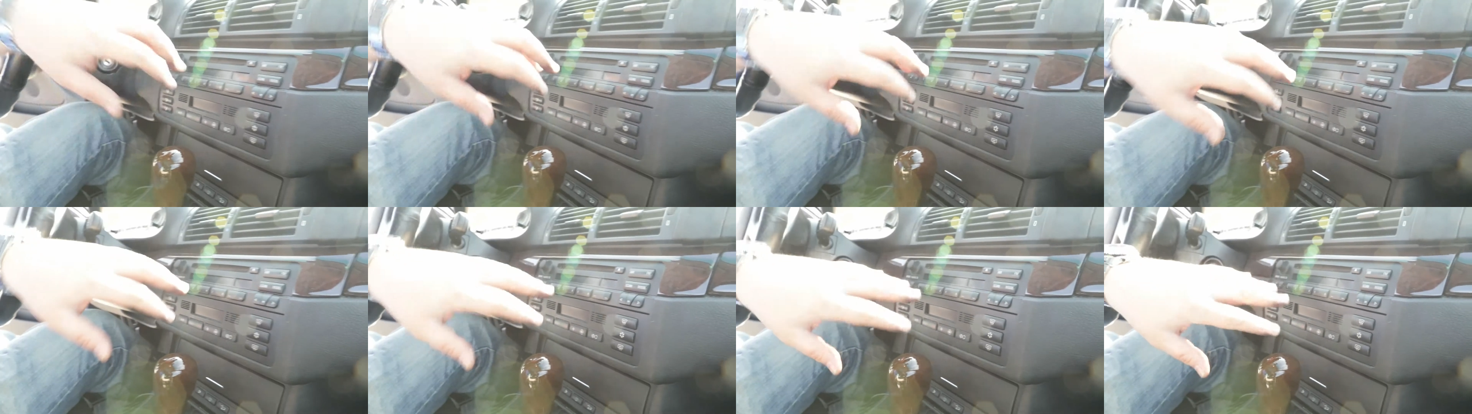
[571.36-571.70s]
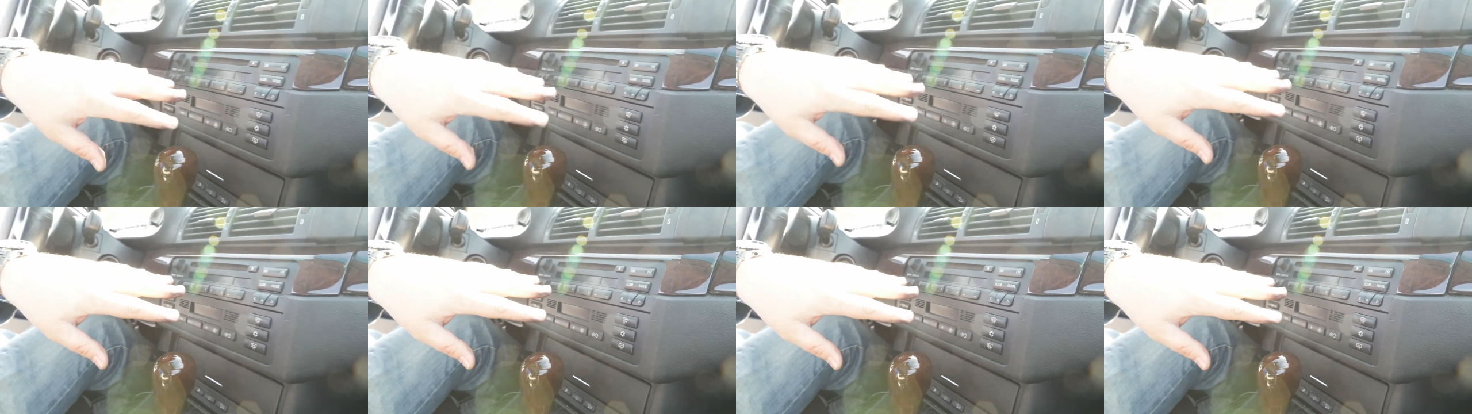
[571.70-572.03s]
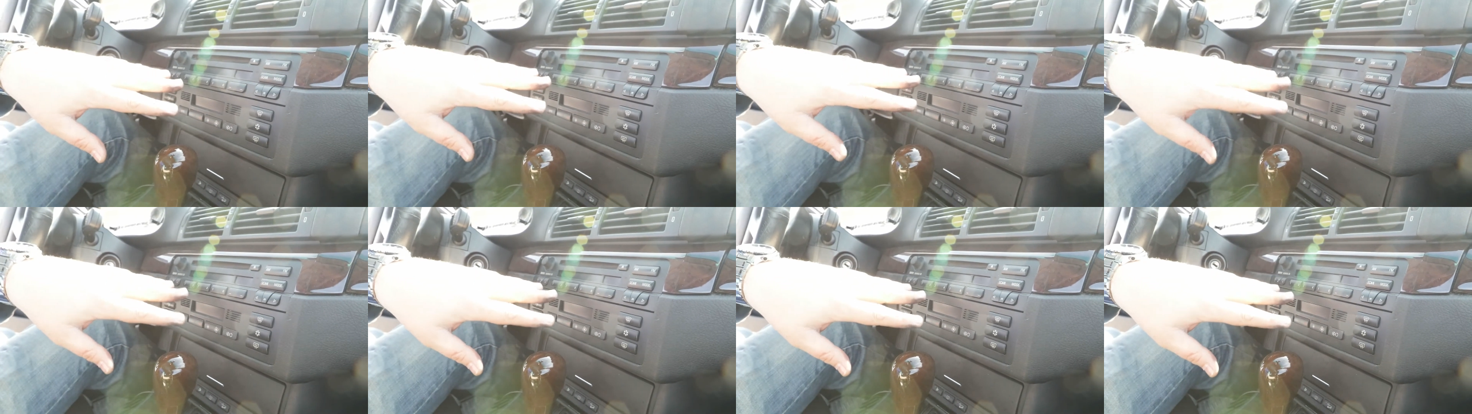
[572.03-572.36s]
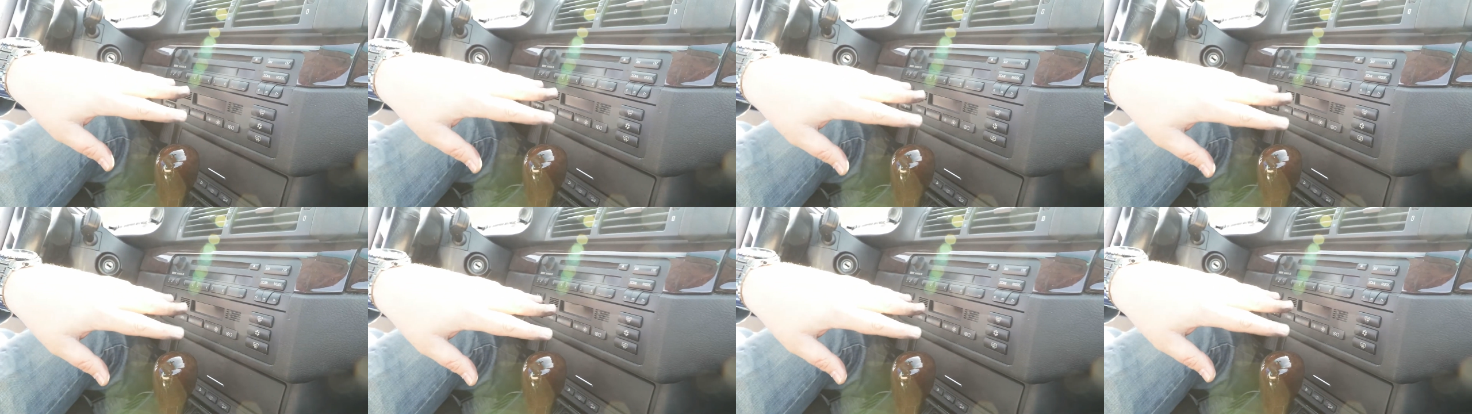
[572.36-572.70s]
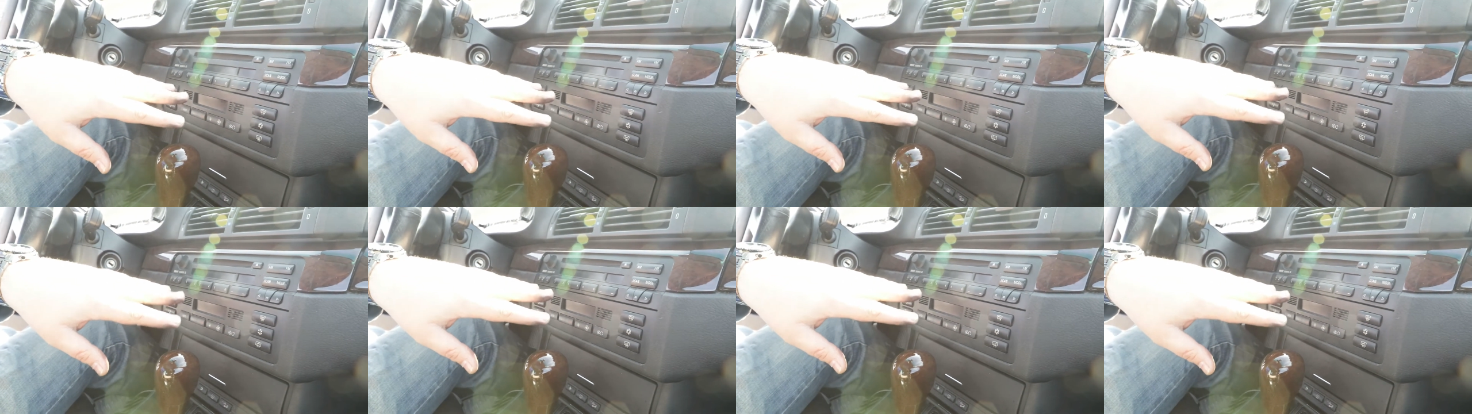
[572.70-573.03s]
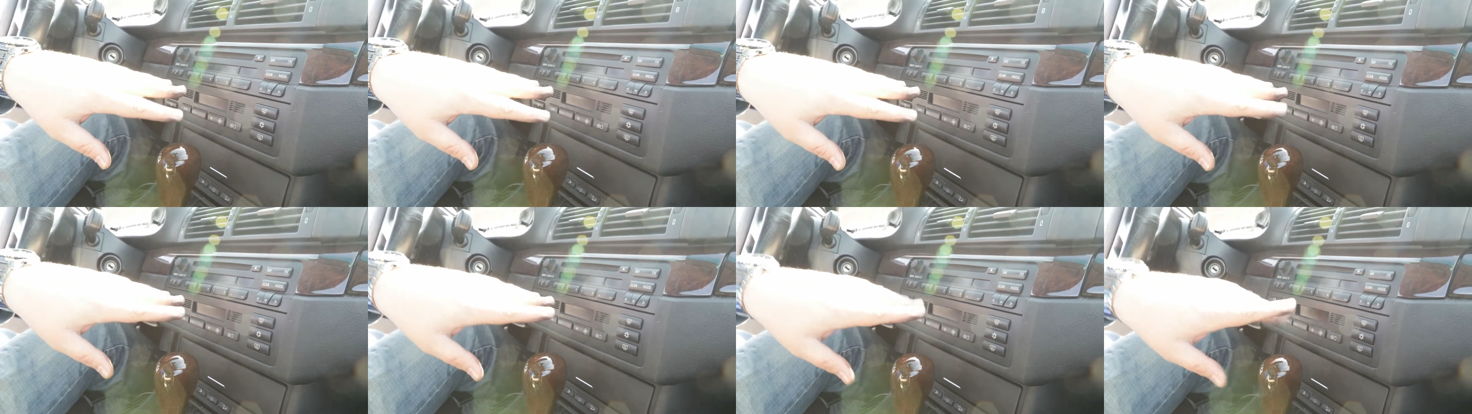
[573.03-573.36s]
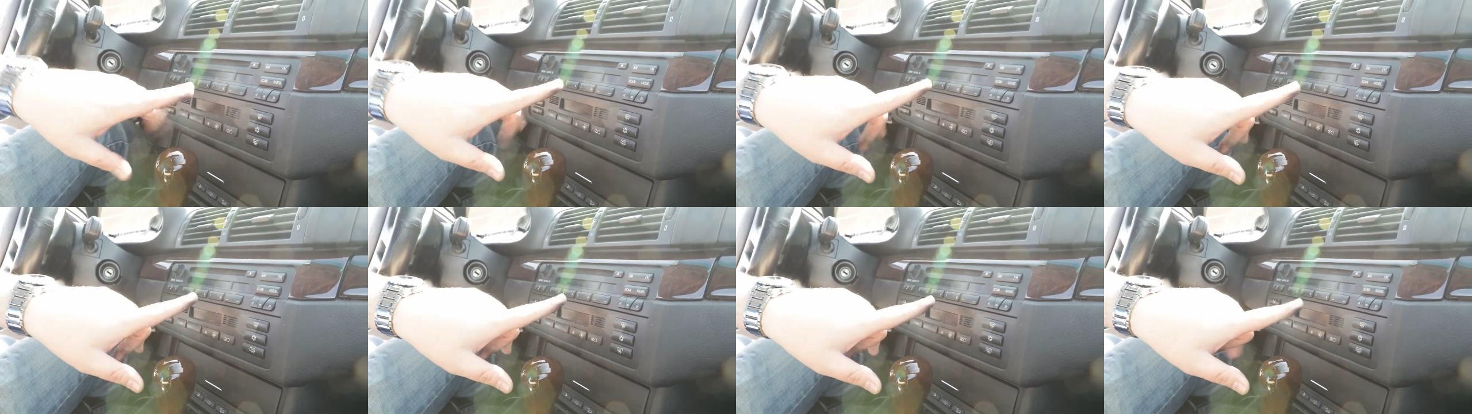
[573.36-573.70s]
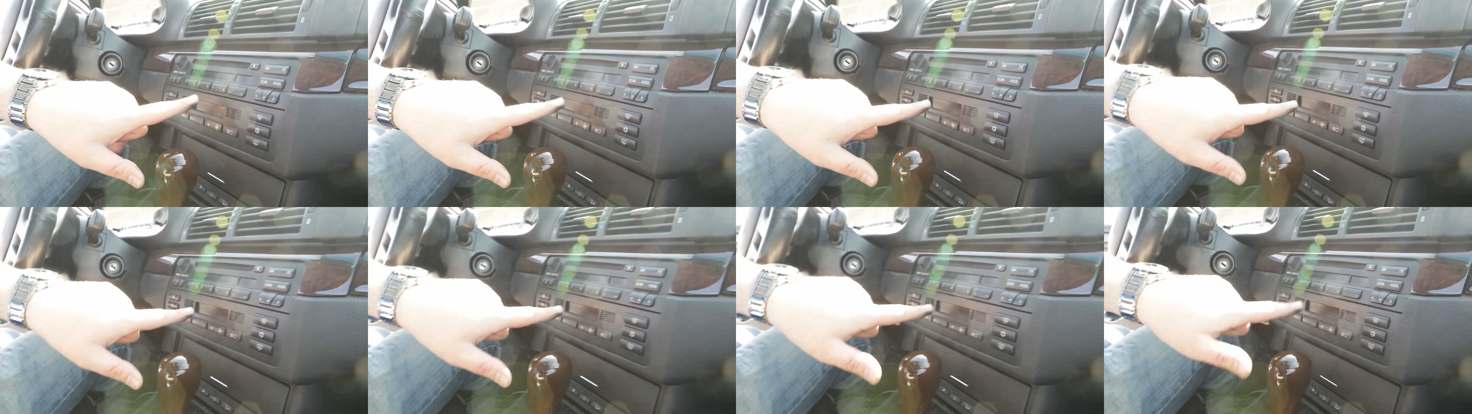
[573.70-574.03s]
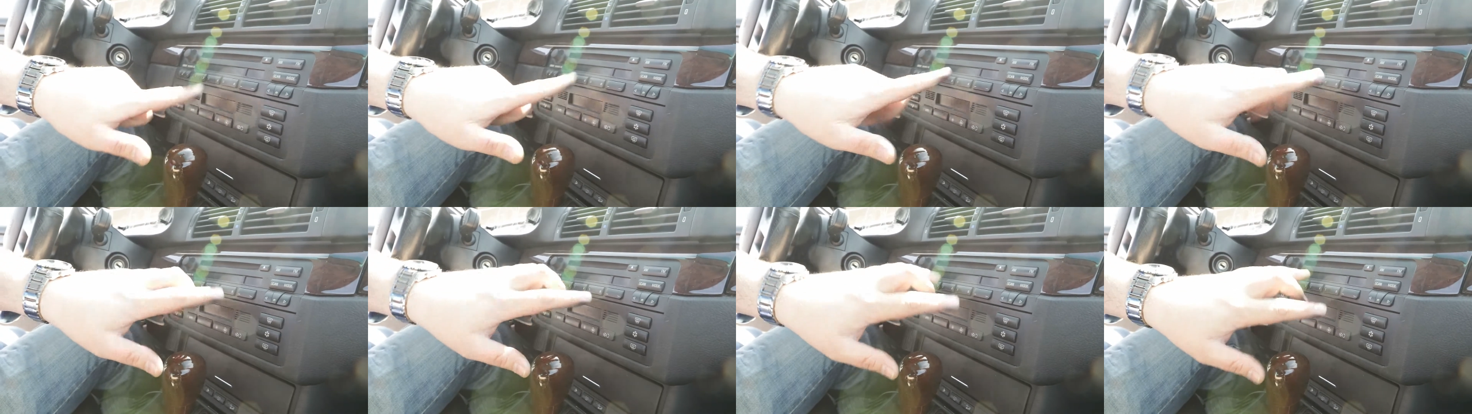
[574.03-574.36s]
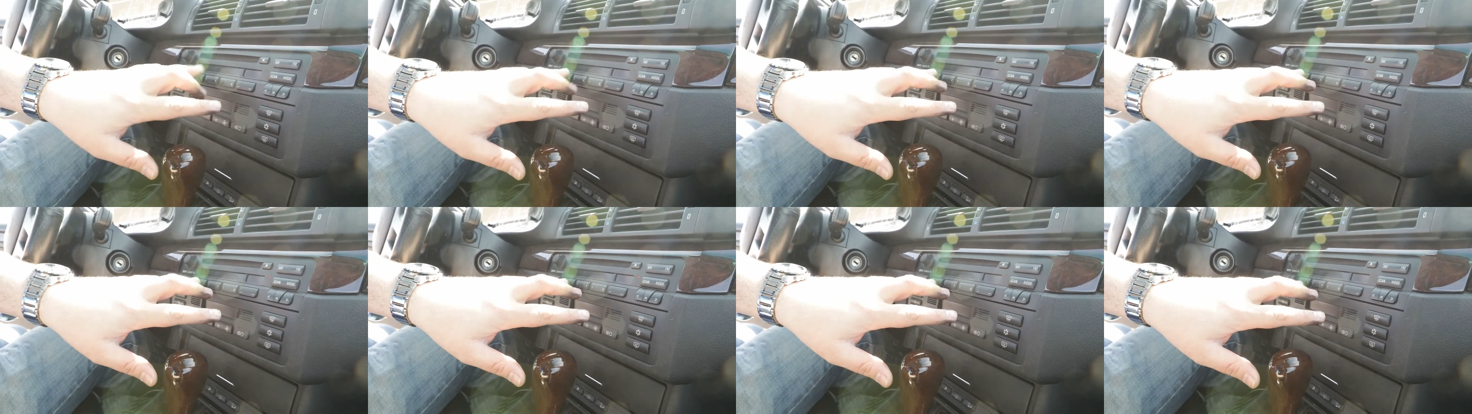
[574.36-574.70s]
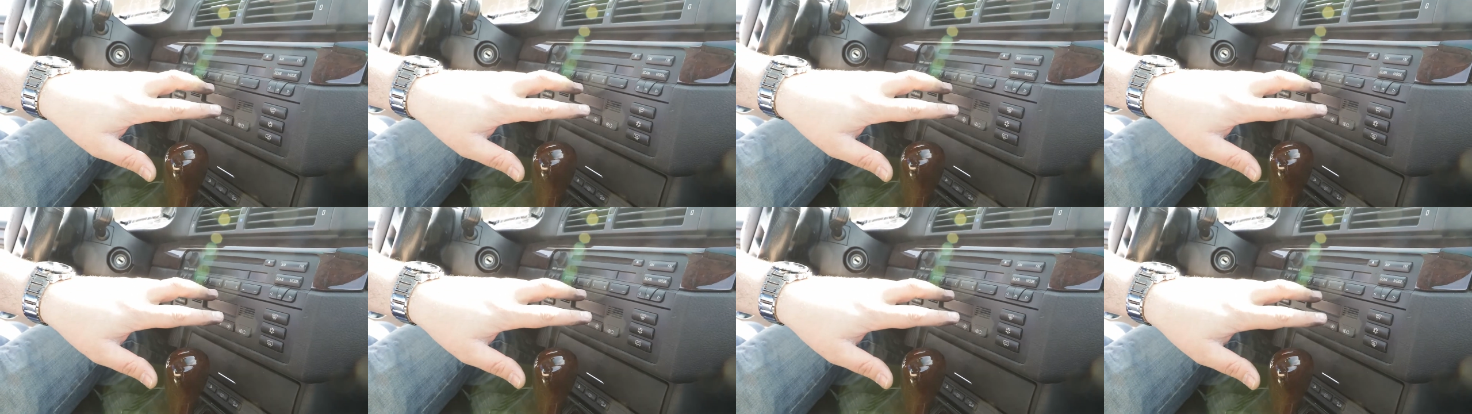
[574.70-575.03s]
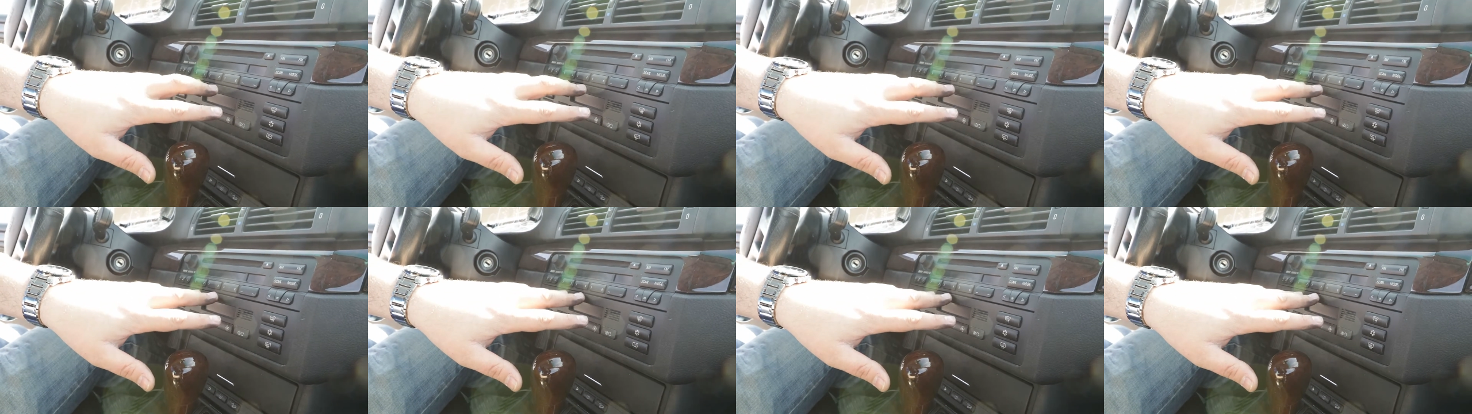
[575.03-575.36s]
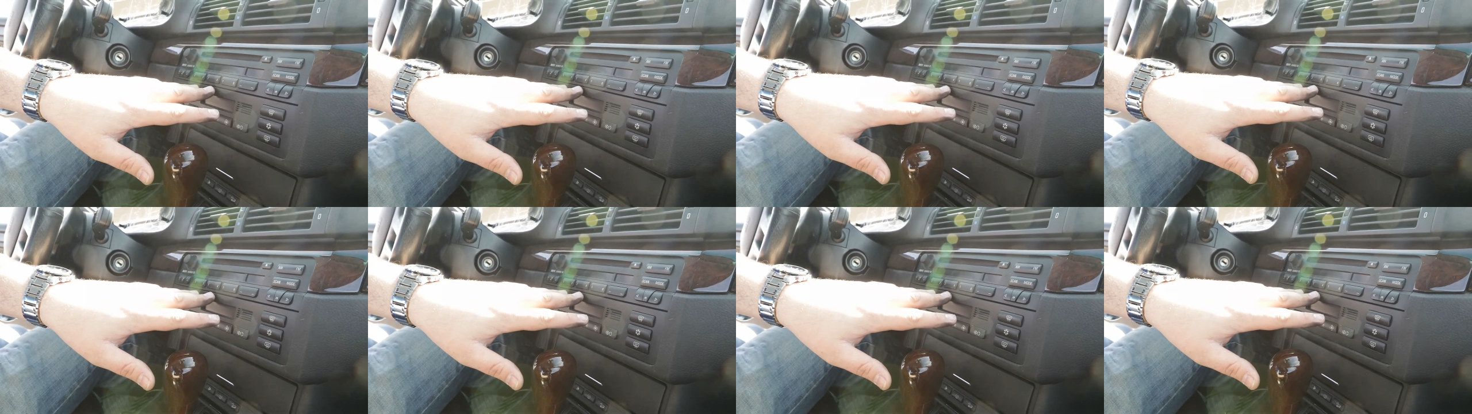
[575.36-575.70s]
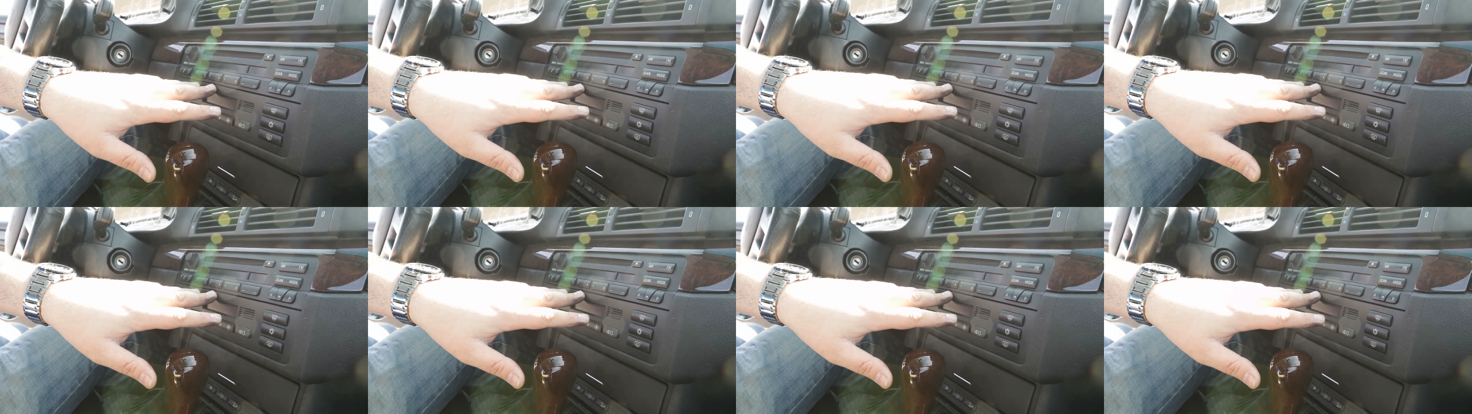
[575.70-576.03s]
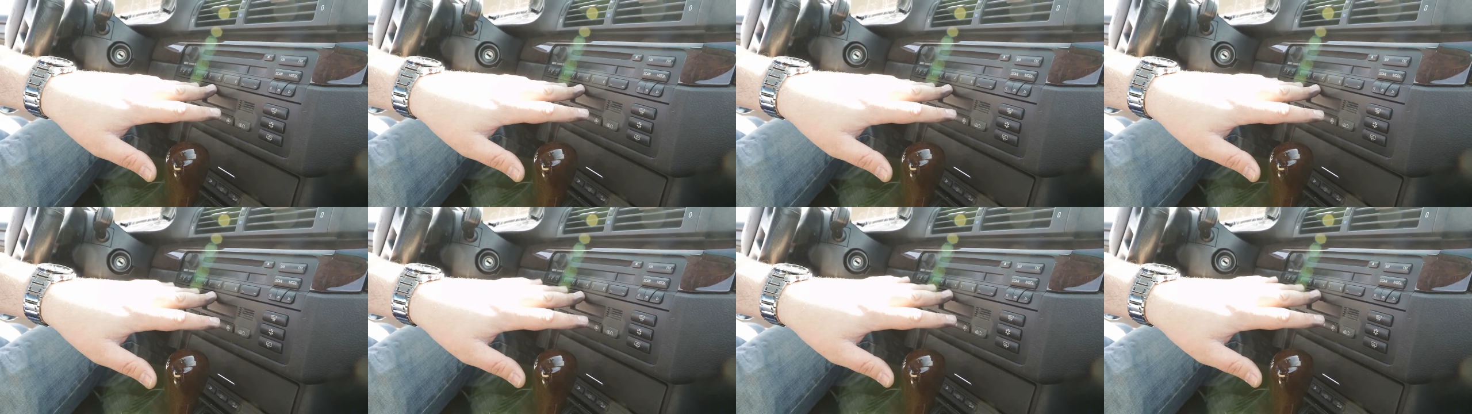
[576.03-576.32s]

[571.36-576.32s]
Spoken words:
[unreadable: no face in view]